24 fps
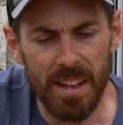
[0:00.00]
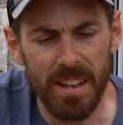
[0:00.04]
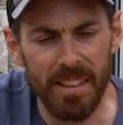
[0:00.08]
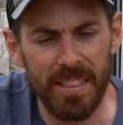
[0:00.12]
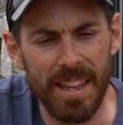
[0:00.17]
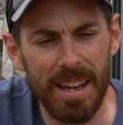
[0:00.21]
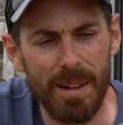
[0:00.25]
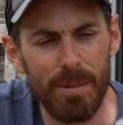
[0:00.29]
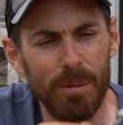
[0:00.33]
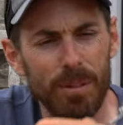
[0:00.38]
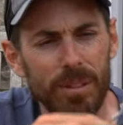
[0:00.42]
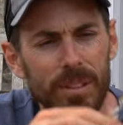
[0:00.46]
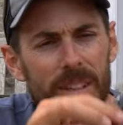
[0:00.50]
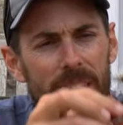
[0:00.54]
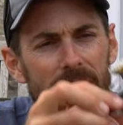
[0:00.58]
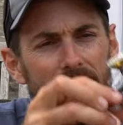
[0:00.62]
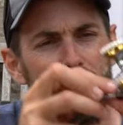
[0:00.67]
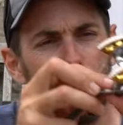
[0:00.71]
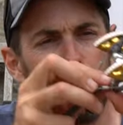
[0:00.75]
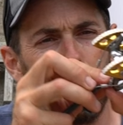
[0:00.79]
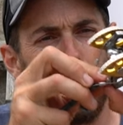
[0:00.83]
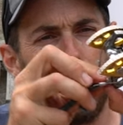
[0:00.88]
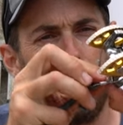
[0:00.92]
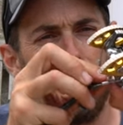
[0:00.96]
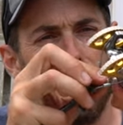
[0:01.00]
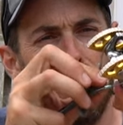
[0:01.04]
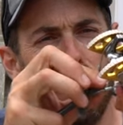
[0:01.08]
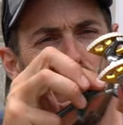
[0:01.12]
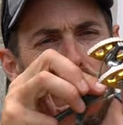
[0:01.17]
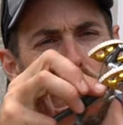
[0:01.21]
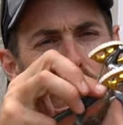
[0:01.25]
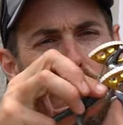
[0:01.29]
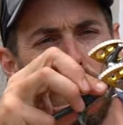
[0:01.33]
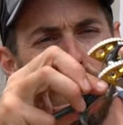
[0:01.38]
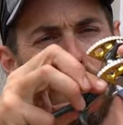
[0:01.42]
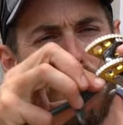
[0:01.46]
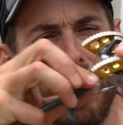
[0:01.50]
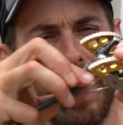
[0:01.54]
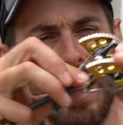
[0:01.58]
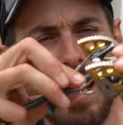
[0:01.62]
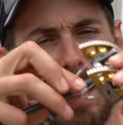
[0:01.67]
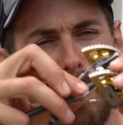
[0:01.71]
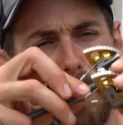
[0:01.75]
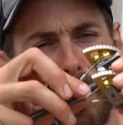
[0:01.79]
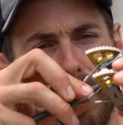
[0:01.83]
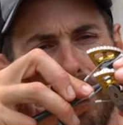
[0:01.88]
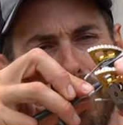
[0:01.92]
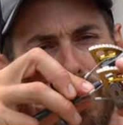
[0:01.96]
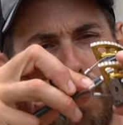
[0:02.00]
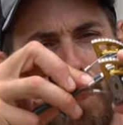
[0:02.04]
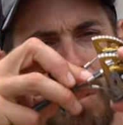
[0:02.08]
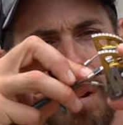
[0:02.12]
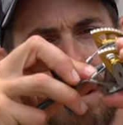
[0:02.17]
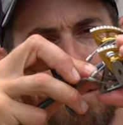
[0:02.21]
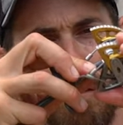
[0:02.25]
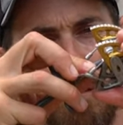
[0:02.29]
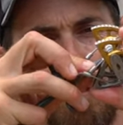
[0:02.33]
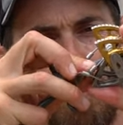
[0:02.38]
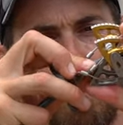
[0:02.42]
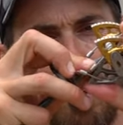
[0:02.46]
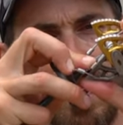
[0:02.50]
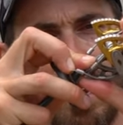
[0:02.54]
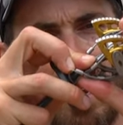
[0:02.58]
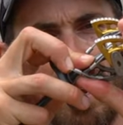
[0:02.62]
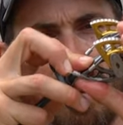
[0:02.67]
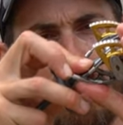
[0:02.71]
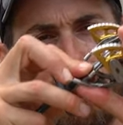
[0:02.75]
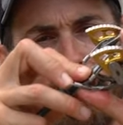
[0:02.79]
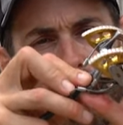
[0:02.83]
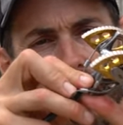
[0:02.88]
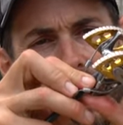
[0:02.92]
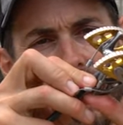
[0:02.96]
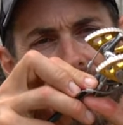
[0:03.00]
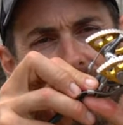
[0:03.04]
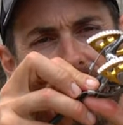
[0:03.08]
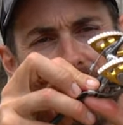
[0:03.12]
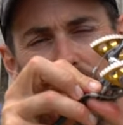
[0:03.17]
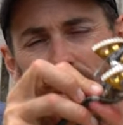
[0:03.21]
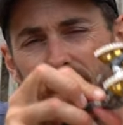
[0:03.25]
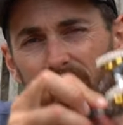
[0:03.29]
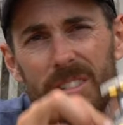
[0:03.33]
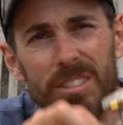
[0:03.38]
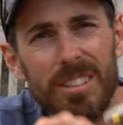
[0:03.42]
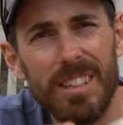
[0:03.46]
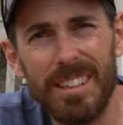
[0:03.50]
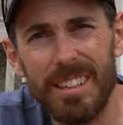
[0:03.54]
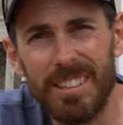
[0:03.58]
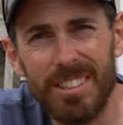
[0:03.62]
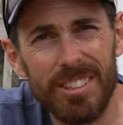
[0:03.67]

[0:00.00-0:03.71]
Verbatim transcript: that one is moving more freely but not quite free enough yet so I'll just